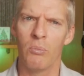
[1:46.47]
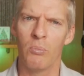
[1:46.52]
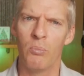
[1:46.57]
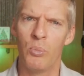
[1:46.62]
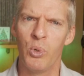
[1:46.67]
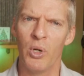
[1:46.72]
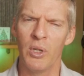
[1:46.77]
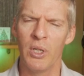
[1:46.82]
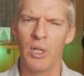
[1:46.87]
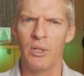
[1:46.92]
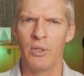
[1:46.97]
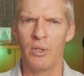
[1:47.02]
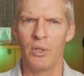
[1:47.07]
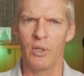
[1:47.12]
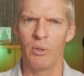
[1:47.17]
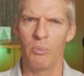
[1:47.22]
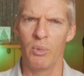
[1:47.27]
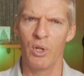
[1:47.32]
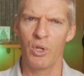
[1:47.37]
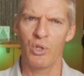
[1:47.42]
put into
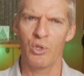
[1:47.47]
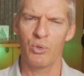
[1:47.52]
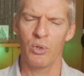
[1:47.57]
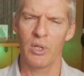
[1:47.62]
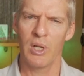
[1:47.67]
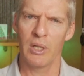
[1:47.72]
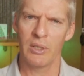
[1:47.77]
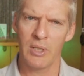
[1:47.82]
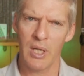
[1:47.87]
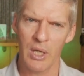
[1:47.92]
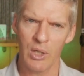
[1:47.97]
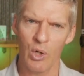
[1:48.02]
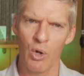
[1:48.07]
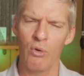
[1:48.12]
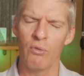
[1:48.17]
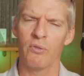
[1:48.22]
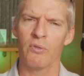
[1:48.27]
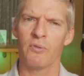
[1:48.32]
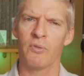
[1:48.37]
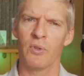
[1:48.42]
the ministry to take
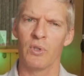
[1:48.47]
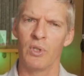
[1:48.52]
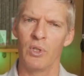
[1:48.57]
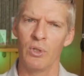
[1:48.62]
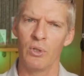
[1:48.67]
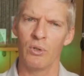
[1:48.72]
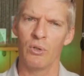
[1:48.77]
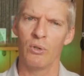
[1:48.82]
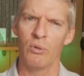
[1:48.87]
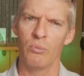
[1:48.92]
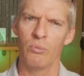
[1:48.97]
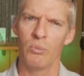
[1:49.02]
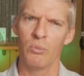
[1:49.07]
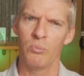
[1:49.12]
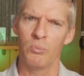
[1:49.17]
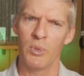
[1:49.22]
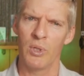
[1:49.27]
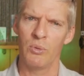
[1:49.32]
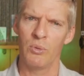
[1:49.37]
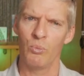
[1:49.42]
over for you,
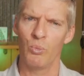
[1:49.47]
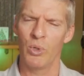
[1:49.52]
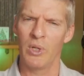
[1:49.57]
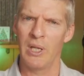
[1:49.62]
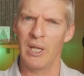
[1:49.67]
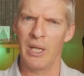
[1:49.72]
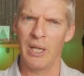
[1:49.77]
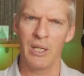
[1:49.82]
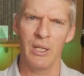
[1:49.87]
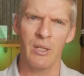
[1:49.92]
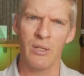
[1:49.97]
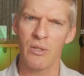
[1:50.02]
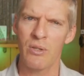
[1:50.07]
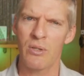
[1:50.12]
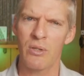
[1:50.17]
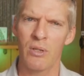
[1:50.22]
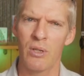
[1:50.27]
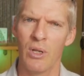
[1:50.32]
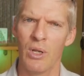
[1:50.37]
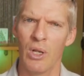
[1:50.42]
but when it
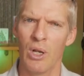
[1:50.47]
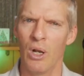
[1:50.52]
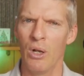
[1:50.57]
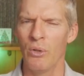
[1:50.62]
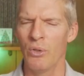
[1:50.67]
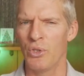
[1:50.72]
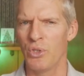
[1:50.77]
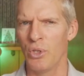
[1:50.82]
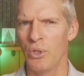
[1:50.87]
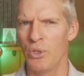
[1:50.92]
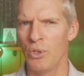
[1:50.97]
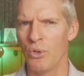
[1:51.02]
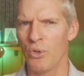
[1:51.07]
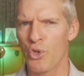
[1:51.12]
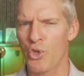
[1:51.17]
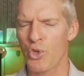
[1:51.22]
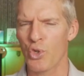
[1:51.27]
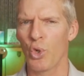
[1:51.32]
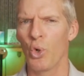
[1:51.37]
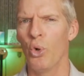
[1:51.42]
ends, all you do
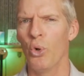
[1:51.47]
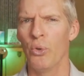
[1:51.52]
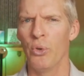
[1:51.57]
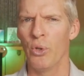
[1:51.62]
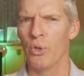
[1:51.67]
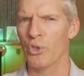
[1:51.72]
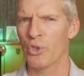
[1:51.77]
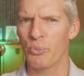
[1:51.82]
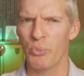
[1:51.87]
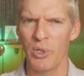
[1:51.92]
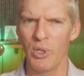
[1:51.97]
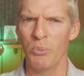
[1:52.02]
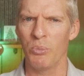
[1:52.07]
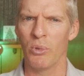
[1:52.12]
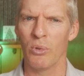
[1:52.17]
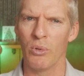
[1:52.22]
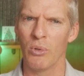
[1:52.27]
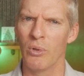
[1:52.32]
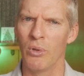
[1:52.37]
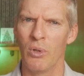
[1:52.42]
is scold those
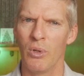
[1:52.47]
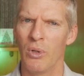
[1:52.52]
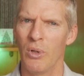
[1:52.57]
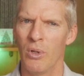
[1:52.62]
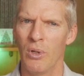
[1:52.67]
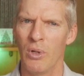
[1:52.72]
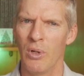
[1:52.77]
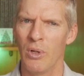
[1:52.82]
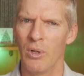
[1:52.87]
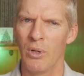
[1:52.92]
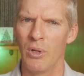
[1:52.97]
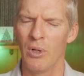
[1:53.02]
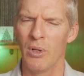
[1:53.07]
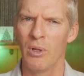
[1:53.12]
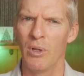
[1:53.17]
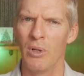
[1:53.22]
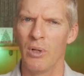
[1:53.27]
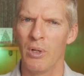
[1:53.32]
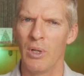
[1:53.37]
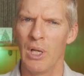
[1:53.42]
people,
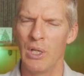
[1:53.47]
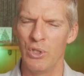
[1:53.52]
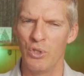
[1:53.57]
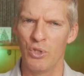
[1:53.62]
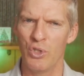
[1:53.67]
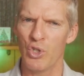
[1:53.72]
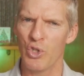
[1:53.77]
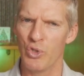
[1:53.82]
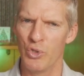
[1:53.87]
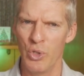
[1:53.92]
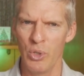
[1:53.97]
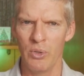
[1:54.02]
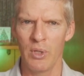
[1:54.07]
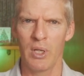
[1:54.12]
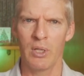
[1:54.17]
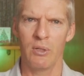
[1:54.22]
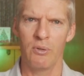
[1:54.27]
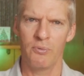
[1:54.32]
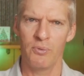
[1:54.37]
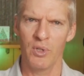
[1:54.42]
and you just do
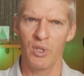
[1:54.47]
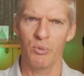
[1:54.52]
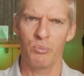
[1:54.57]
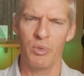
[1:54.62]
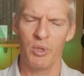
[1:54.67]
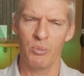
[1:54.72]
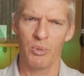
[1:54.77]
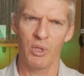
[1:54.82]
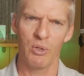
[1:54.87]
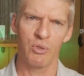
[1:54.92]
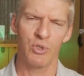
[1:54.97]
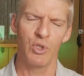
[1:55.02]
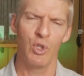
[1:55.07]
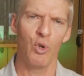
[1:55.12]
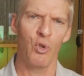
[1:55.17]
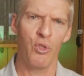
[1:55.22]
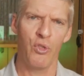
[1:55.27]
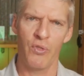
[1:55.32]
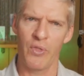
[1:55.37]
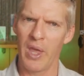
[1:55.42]
that in front of people. There was
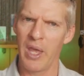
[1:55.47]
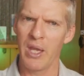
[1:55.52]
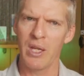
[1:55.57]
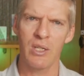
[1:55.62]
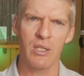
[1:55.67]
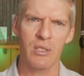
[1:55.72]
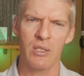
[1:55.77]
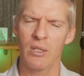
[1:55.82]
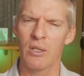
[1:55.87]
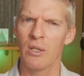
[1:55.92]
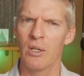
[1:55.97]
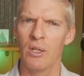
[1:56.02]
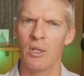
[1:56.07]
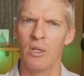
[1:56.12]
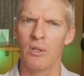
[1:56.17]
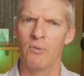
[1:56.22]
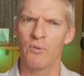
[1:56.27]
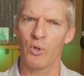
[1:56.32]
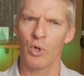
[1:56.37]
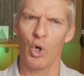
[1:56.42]
no thanks
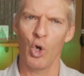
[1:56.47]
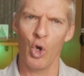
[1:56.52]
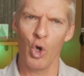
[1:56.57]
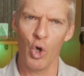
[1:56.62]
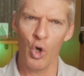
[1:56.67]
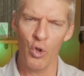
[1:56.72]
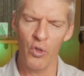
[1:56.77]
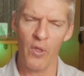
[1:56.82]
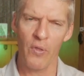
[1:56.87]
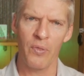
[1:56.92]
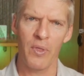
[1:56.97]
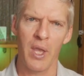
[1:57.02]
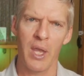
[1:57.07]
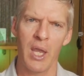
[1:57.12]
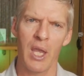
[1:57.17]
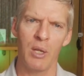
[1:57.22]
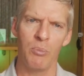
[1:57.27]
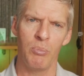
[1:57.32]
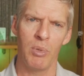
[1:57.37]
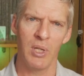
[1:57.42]
for all that they
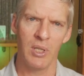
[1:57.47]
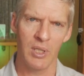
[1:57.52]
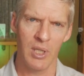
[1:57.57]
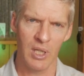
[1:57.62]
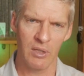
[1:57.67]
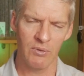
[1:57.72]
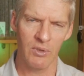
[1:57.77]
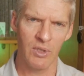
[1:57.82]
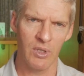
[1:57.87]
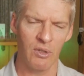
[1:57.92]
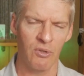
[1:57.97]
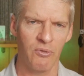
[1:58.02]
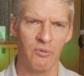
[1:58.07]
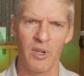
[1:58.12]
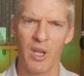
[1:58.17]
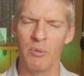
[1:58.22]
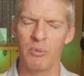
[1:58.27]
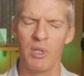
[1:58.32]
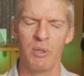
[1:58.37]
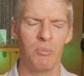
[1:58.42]
had been given. Their
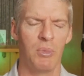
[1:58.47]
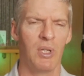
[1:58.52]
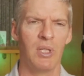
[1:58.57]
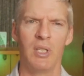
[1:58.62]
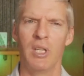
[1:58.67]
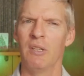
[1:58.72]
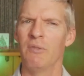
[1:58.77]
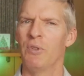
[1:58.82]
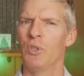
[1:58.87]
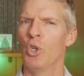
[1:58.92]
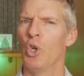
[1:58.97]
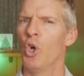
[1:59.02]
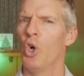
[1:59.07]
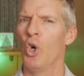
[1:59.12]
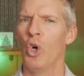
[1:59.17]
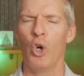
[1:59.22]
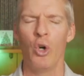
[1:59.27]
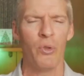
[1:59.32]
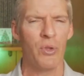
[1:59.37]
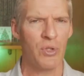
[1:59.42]
family had been given
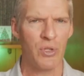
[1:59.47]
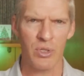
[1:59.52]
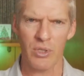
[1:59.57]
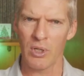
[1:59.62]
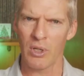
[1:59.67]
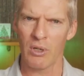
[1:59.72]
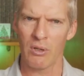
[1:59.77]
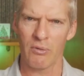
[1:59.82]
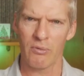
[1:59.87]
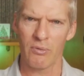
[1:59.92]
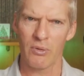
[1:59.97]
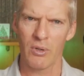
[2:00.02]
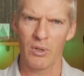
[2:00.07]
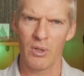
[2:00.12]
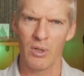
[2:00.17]
all the stuff.